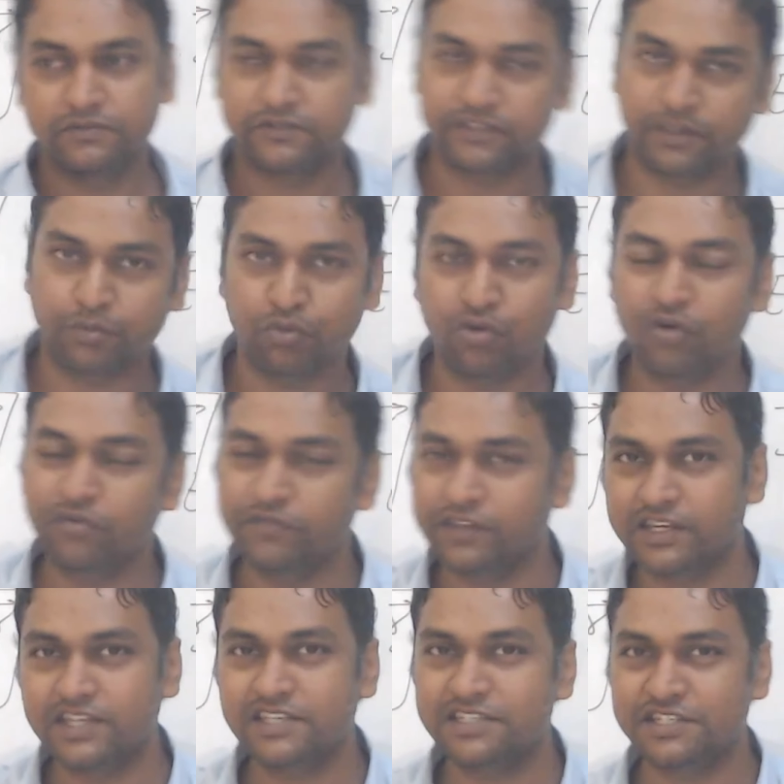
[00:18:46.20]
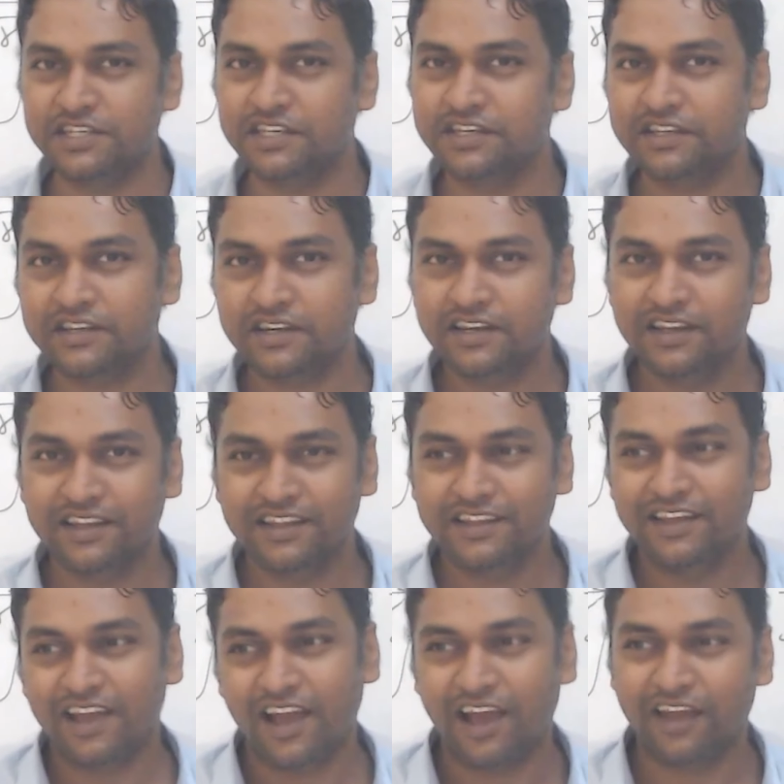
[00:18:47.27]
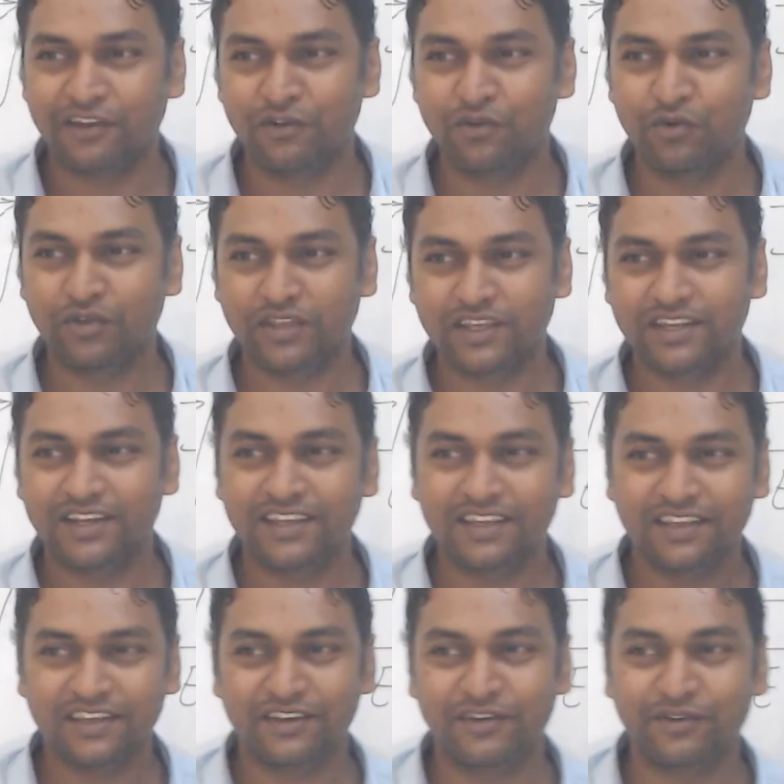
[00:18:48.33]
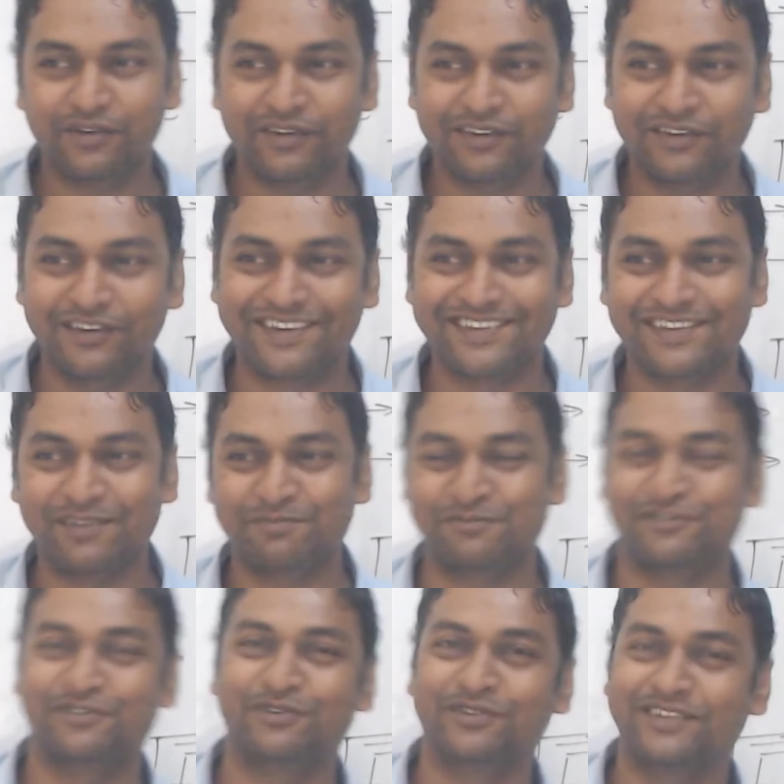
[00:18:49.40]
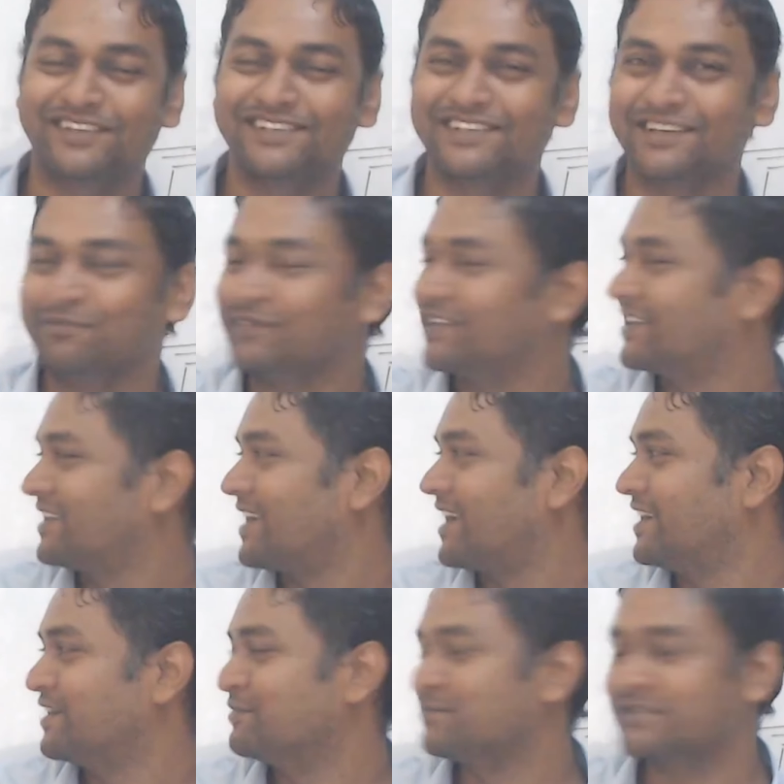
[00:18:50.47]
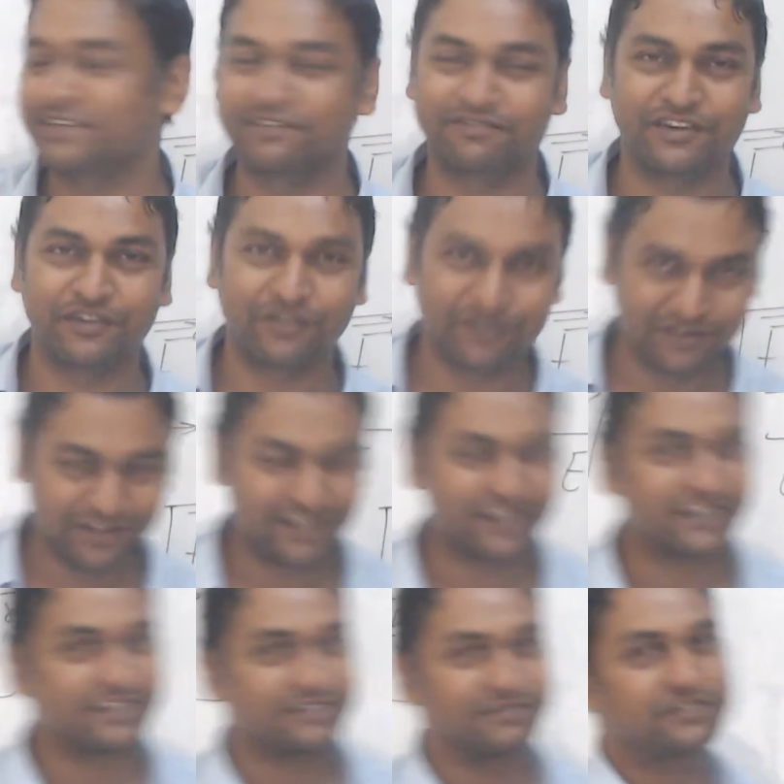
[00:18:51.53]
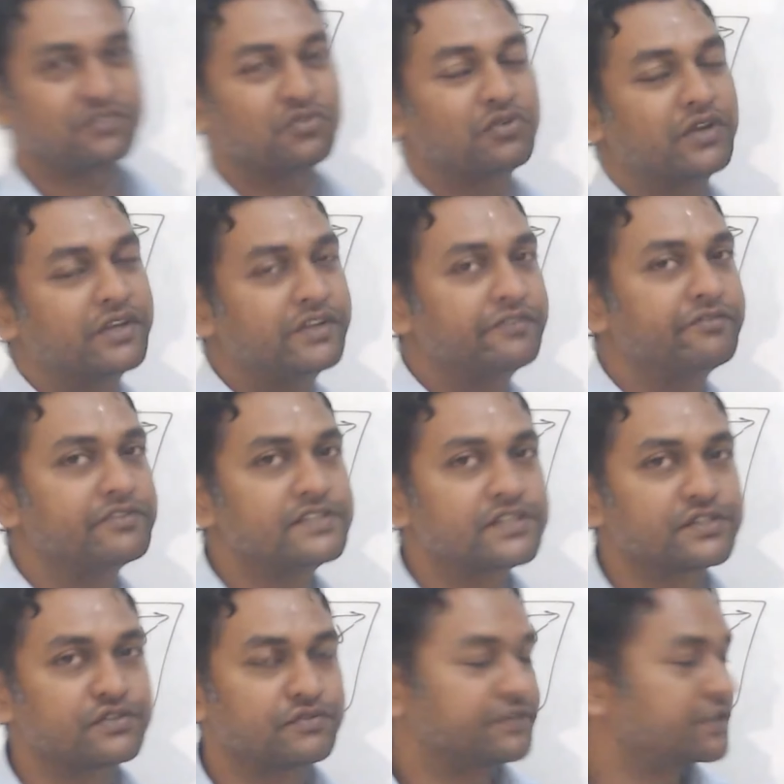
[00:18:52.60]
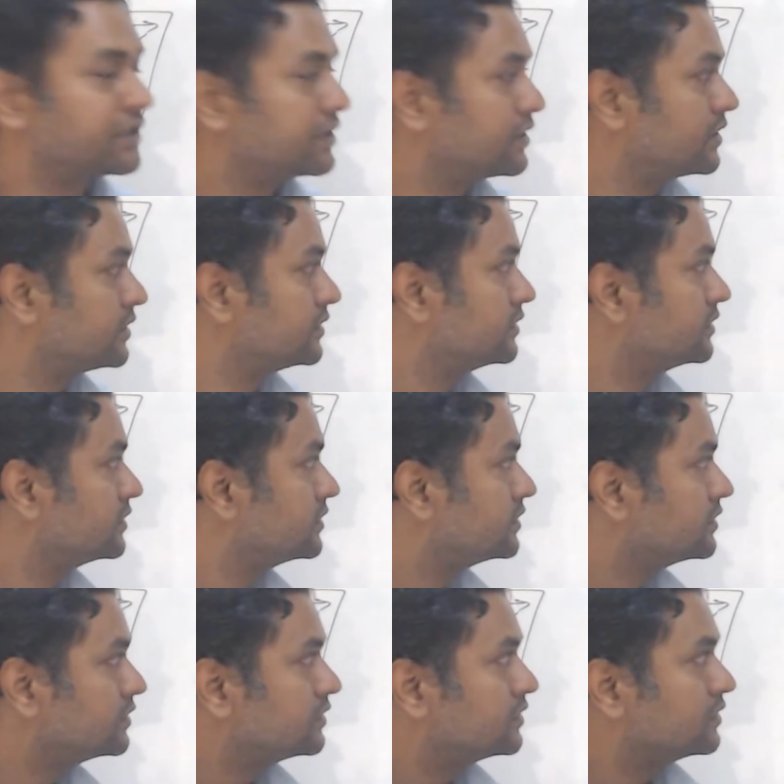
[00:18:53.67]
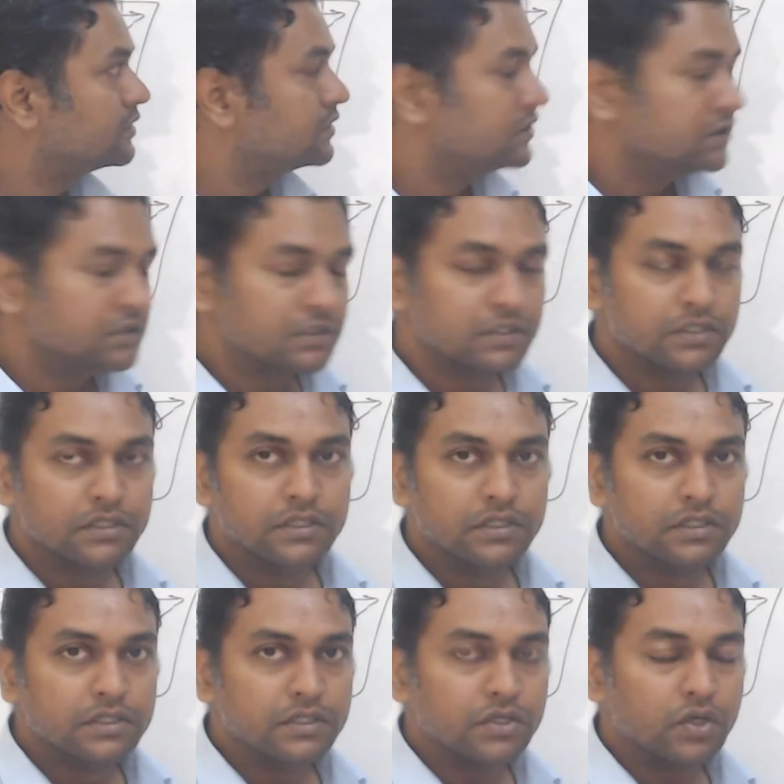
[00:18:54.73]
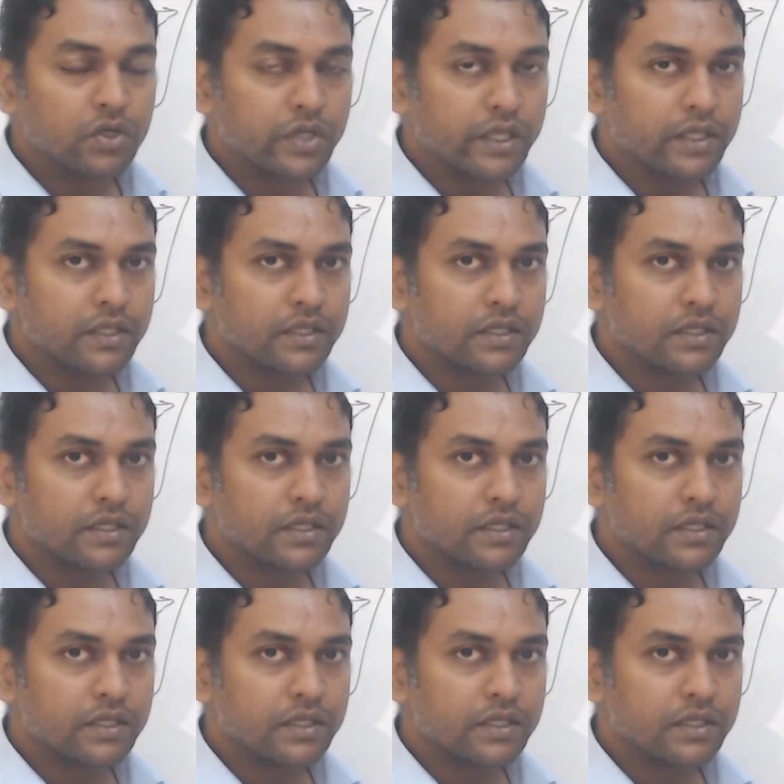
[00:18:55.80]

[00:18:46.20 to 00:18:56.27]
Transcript: Somehow we reached here unknowingly, substituting something random stuff and all. Let us first look at the physics of it. Okay.